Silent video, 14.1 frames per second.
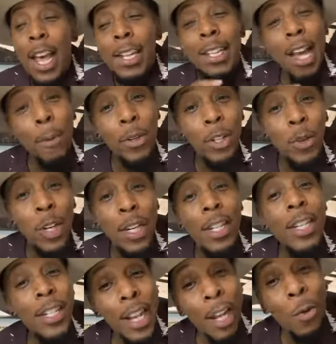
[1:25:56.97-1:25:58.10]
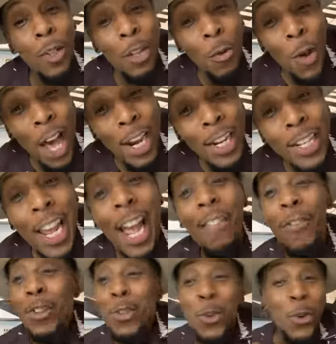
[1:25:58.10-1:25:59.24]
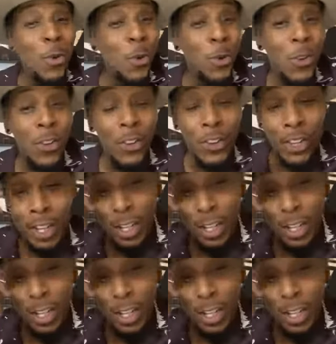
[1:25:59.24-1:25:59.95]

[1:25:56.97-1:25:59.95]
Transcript: had the opportunity to sing with the Winans at the school.